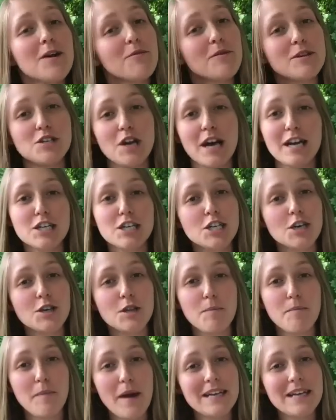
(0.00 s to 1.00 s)
we try to show
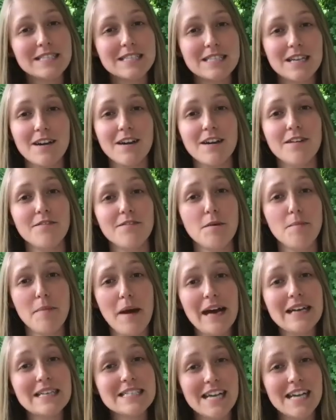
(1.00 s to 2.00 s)
the best of the
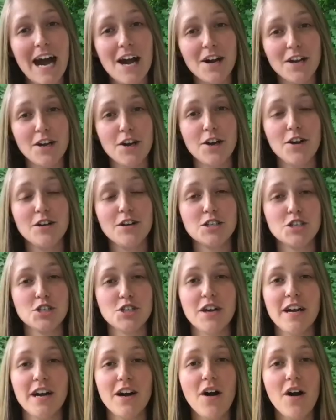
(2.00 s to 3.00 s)
best out here on
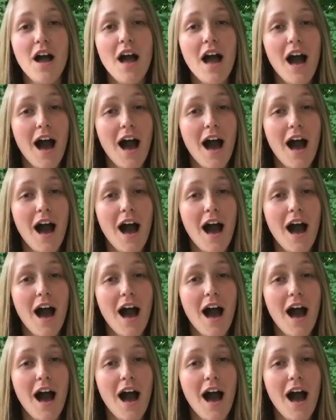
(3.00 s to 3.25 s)
trail,